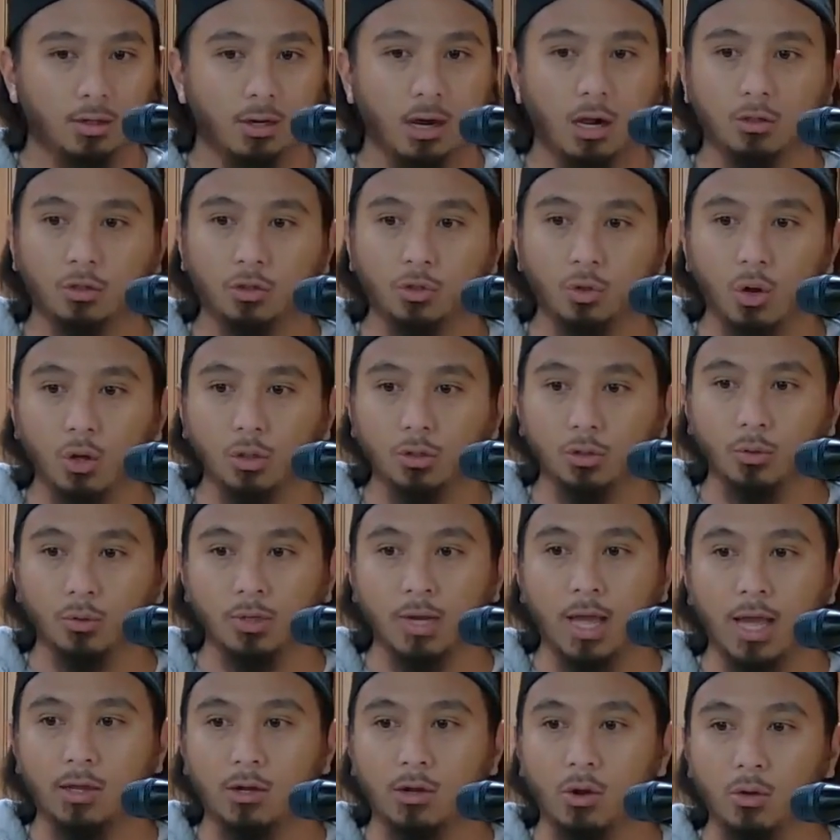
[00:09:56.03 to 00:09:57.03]
Our children
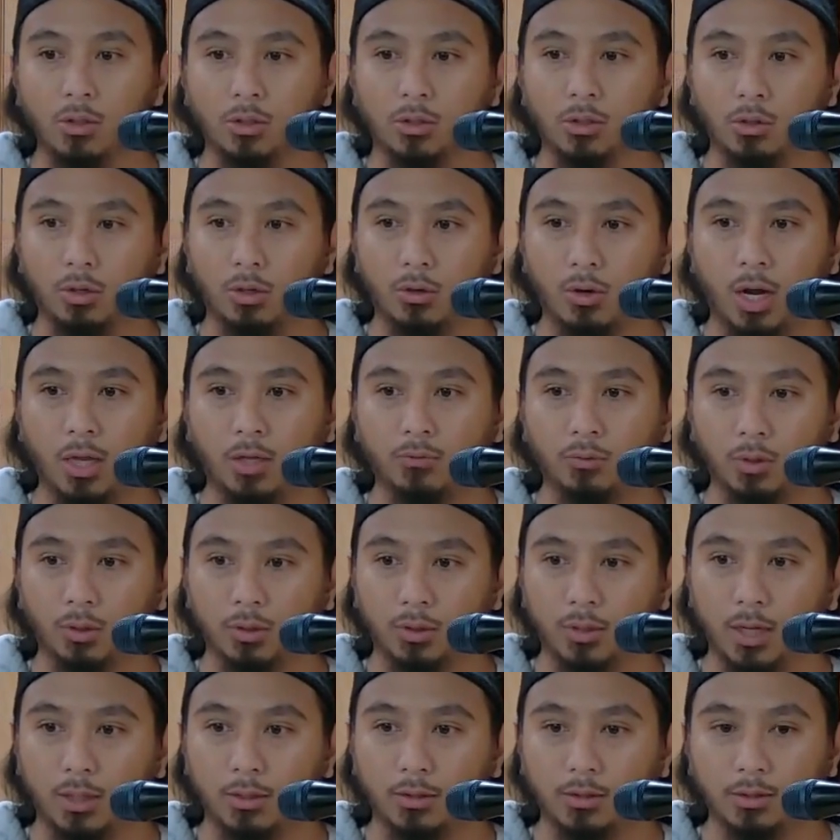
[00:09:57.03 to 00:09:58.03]
will not go into the graves
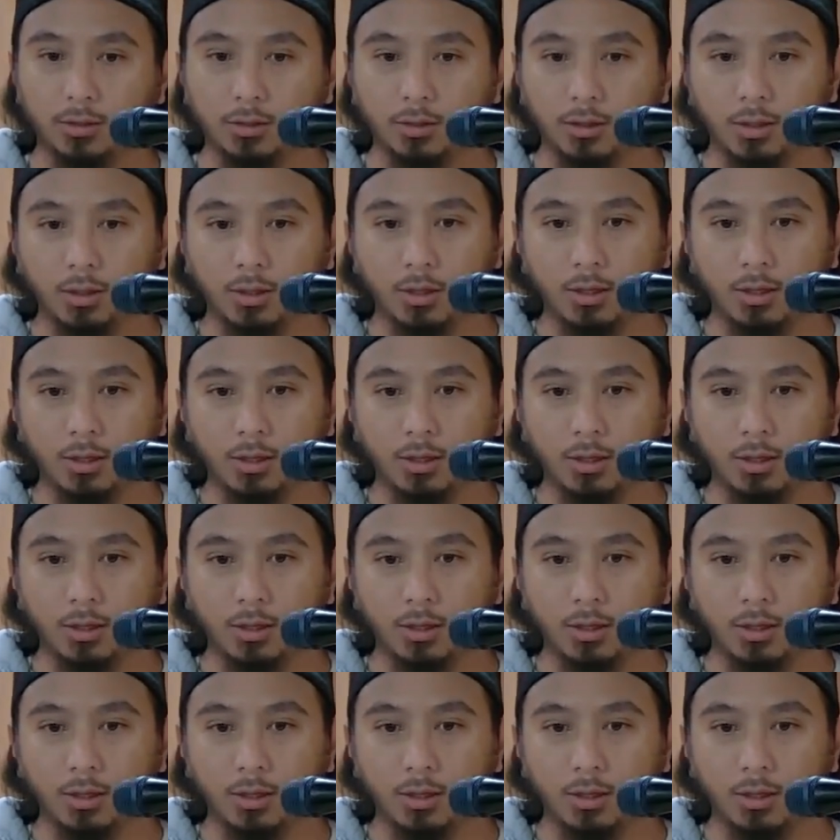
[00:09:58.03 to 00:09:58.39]
with us.